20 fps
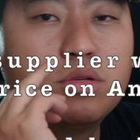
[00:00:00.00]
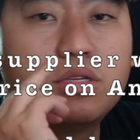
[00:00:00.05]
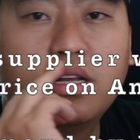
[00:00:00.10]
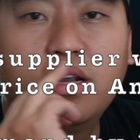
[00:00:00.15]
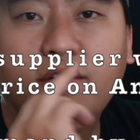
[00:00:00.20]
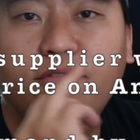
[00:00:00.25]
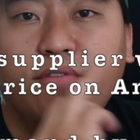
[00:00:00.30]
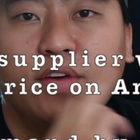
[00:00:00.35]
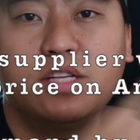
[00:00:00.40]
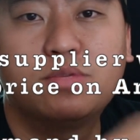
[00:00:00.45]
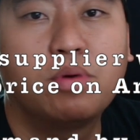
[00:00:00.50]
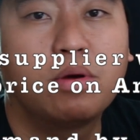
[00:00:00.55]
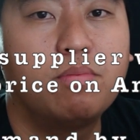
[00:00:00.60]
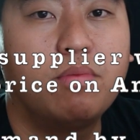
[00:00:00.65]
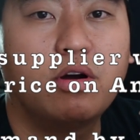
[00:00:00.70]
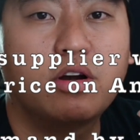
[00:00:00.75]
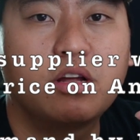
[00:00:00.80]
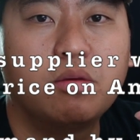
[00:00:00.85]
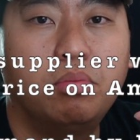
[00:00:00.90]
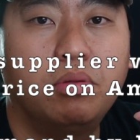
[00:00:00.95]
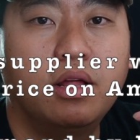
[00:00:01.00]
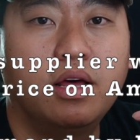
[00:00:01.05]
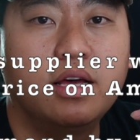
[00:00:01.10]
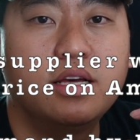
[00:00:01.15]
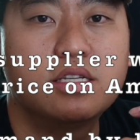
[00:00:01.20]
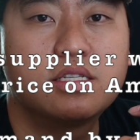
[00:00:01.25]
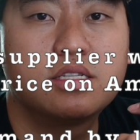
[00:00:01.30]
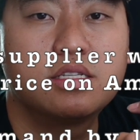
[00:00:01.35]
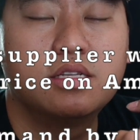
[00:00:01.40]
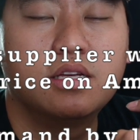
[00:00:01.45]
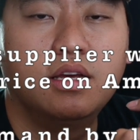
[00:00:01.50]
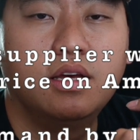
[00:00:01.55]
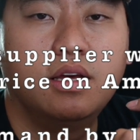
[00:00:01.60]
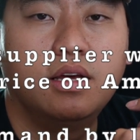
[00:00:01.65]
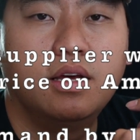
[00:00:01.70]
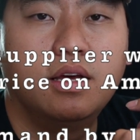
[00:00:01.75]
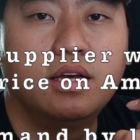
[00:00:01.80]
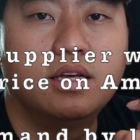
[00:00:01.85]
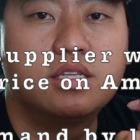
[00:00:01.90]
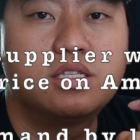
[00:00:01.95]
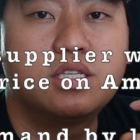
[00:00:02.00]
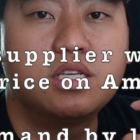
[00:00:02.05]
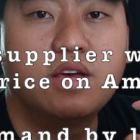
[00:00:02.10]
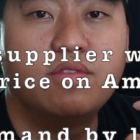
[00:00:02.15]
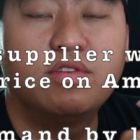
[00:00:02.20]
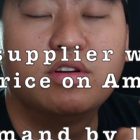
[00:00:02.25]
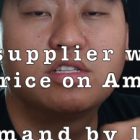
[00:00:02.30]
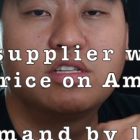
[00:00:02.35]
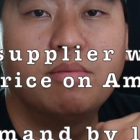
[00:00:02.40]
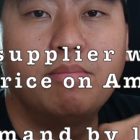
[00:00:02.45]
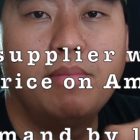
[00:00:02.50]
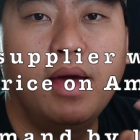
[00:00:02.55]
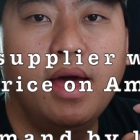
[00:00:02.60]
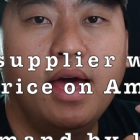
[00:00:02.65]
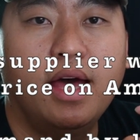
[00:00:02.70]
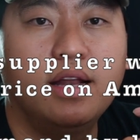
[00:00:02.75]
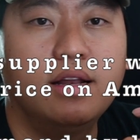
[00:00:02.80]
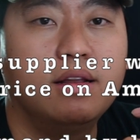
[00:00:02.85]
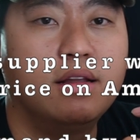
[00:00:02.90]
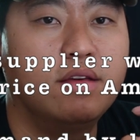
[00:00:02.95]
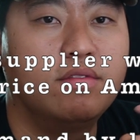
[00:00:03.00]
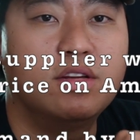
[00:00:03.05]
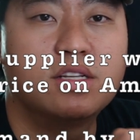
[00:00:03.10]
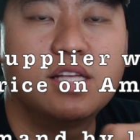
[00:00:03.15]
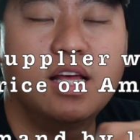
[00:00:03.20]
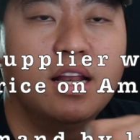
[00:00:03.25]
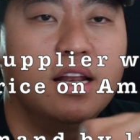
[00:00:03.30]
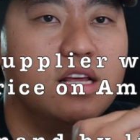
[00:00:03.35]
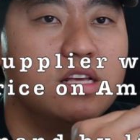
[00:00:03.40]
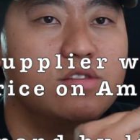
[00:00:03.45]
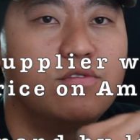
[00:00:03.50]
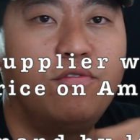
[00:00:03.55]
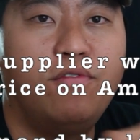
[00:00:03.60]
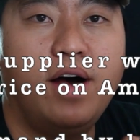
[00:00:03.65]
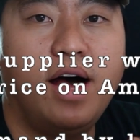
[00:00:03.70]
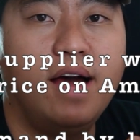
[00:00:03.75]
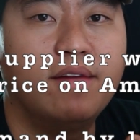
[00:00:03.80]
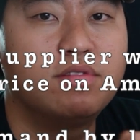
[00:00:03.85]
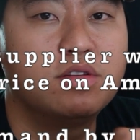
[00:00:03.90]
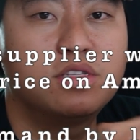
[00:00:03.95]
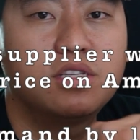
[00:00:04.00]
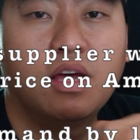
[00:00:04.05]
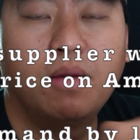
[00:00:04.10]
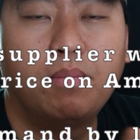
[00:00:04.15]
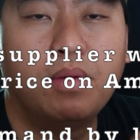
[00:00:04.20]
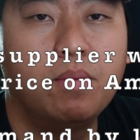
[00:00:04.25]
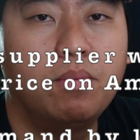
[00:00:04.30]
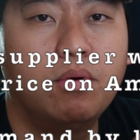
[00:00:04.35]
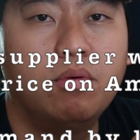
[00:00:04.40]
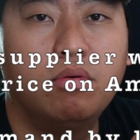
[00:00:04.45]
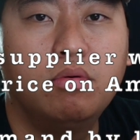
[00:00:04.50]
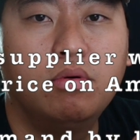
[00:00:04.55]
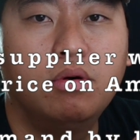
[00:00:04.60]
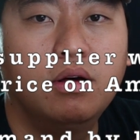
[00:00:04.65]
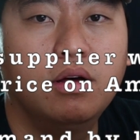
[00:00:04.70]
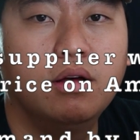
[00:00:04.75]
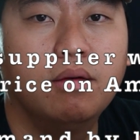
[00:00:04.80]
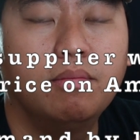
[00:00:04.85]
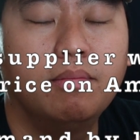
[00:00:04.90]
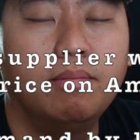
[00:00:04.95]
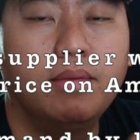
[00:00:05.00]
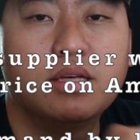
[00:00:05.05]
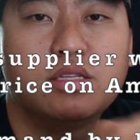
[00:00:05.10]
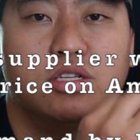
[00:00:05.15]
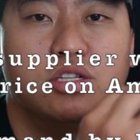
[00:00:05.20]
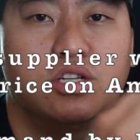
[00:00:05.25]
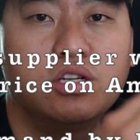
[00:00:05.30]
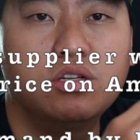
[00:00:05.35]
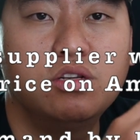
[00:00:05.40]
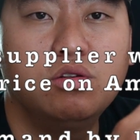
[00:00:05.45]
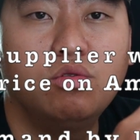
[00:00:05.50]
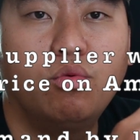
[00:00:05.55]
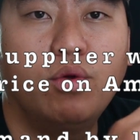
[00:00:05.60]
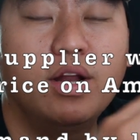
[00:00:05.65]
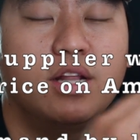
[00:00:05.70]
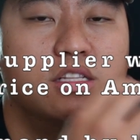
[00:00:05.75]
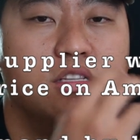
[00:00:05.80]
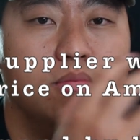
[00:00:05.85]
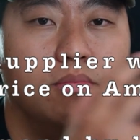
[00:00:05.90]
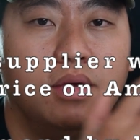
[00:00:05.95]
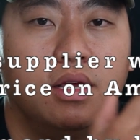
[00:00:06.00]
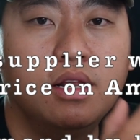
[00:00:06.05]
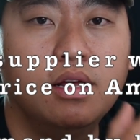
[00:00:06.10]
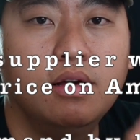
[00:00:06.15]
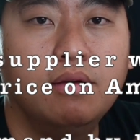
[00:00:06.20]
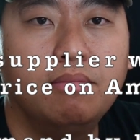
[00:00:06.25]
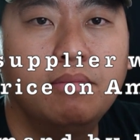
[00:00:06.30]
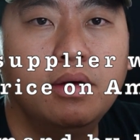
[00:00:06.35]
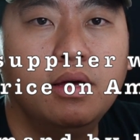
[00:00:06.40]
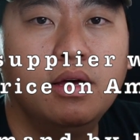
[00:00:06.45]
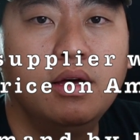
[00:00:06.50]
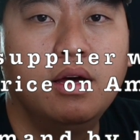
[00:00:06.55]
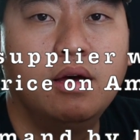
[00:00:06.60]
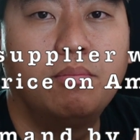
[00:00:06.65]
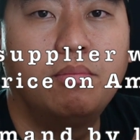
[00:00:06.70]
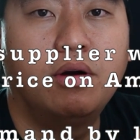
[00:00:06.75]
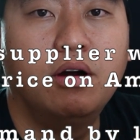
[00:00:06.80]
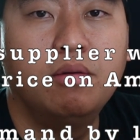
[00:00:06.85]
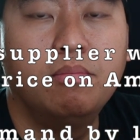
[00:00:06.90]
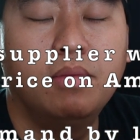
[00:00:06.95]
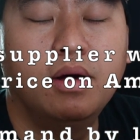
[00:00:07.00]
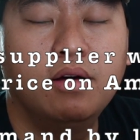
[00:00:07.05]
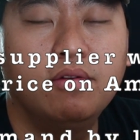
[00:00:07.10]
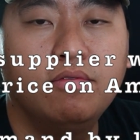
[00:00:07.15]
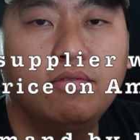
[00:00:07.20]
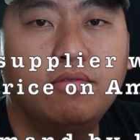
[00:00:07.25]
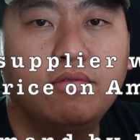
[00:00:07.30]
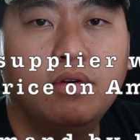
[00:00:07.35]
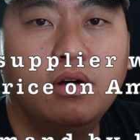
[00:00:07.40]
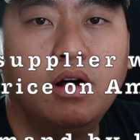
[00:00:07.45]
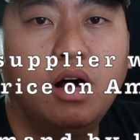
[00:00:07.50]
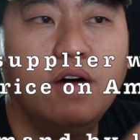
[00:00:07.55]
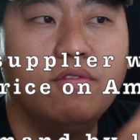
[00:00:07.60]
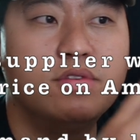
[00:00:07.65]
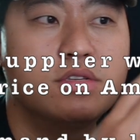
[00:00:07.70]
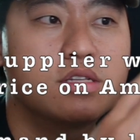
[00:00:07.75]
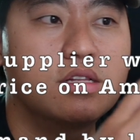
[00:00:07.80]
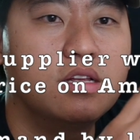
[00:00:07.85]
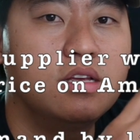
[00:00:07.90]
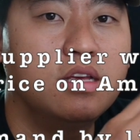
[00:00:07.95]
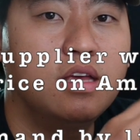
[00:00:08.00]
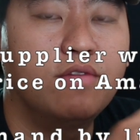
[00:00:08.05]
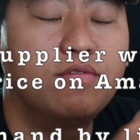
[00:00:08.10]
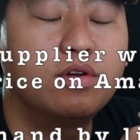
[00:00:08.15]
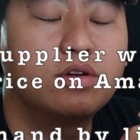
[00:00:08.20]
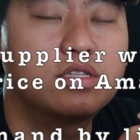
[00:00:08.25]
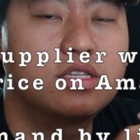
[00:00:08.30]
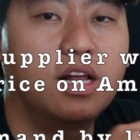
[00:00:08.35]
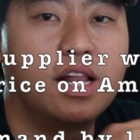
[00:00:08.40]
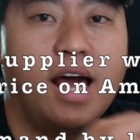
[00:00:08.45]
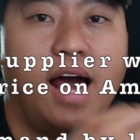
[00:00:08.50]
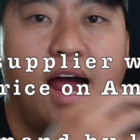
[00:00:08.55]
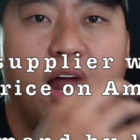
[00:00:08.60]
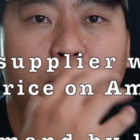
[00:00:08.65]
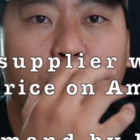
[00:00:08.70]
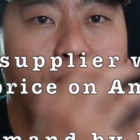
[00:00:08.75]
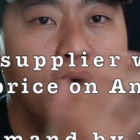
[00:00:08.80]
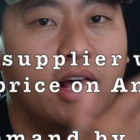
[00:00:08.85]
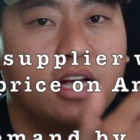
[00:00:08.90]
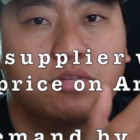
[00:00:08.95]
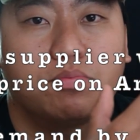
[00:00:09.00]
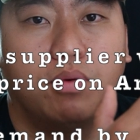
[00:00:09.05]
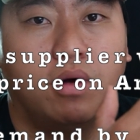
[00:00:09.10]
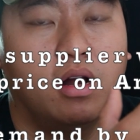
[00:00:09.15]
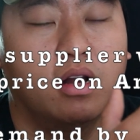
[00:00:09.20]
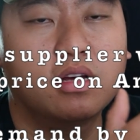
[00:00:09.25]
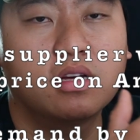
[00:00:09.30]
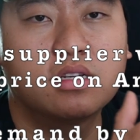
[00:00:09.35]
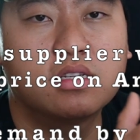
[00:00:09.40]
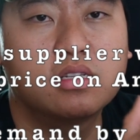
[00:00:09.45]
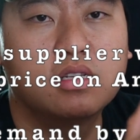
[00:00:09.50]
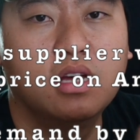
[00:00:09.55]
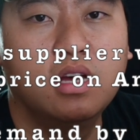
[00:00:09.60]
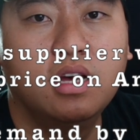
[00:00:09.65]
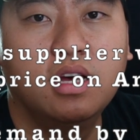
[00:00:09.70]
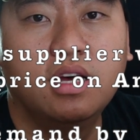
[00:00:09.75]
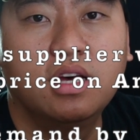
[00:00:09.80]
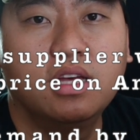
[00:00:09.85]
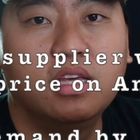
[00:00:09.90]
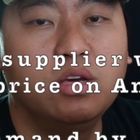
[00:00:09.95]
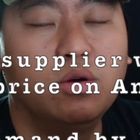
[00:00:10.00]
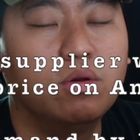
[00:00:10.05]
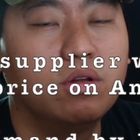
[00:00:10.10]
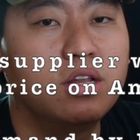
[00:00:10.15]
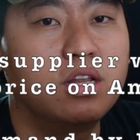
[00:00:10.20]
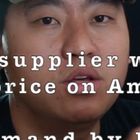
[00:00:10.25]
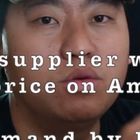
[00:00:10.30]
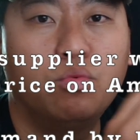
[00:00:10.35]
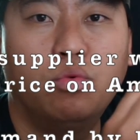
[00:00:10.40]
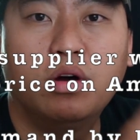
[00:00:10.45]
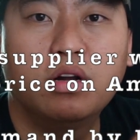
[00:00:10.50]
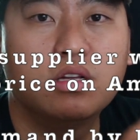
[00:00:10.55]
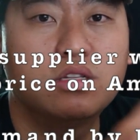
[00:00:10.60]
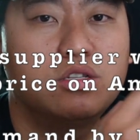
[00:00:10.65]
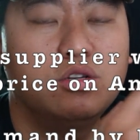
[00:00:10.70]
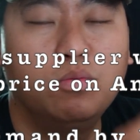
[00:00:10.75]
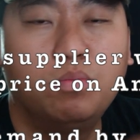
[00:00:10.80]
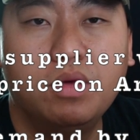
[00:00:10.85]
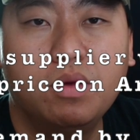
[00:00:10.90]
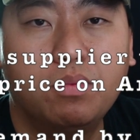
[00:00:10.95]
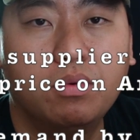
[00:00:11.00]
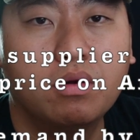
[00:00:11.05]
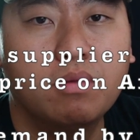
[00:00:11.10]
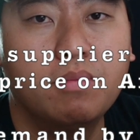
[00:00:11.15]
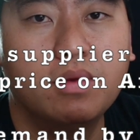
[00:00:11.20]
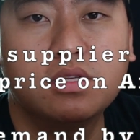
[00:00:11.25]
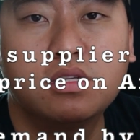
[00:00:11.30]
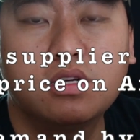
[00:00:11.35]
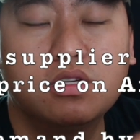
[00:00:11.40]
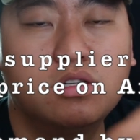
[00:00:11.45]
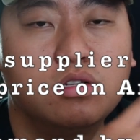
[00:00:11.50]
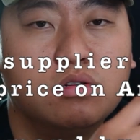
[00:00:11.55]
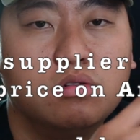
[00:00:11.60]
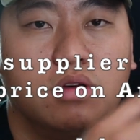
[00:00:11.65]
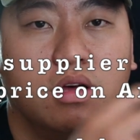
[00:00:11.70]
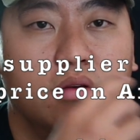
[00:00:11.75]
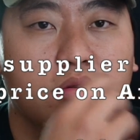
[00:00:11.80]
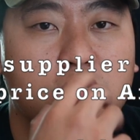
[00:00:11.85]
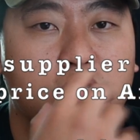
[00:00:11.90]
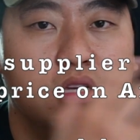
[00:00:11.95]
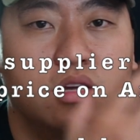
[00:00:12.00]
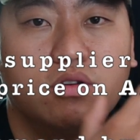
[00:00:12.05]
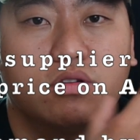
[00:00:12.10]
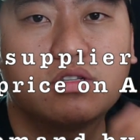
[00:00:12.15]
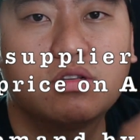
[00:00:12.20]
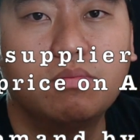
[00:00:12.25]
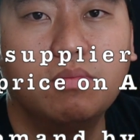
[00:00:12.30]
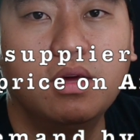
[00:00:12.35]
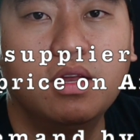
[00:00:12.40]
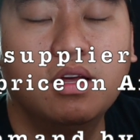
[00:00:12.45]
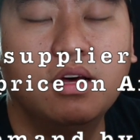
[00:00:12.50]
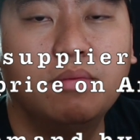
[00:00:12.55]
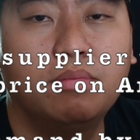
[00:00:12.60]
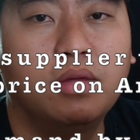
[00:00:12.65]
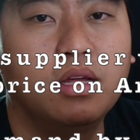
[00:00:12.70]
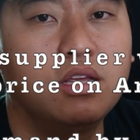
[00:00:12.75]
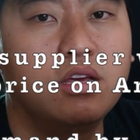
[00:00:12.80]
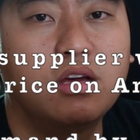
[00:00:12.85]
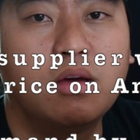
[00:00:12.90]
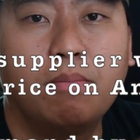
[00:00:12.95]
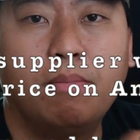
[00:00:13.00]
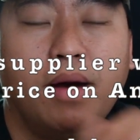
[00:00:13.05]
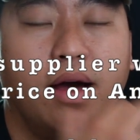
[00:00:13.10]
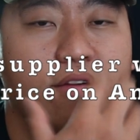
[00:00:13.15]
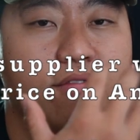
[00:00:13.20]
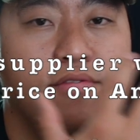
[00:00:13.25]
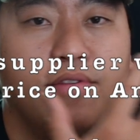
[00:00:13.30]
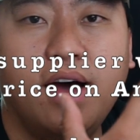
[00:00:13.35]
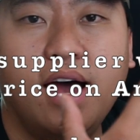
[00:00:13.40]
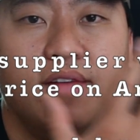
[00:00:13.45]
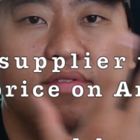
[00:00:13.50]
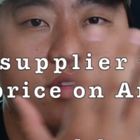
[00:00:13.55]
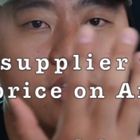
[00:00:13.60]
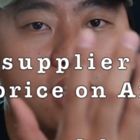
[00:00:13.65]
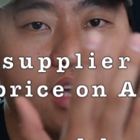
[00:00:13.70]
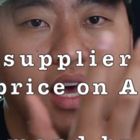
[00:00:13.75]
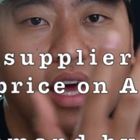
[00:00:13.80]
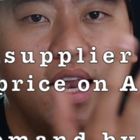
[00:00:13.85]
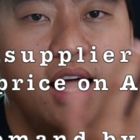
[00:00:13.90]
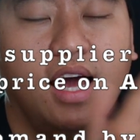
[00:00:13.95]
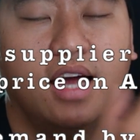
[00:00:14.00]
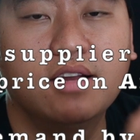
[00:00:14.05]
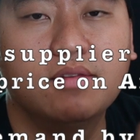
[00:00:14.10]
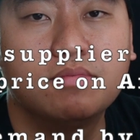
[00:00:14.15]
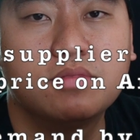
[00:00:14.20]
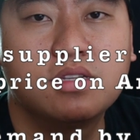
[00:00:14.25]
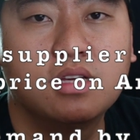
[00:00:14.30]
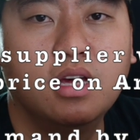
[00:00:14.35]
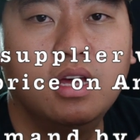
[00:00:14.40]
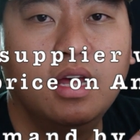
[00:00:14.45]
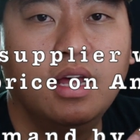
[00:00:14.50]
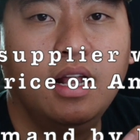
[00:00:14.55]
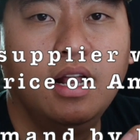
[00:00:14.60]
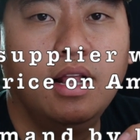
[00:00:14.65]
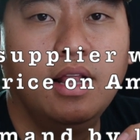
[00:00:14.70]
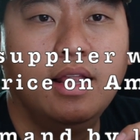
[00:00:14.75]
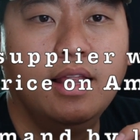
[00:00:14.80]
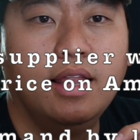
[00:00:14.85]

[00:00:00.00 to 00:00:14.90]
Post it on Facebook Marketplace, see if there's demand. If there's at least 5 to 10 people messaging you ready to meet up per month. Obviously, if you're selling higher price products, you only need 1 or 2 people to message you and serious to meet up, then you can buy 5 to 10 items.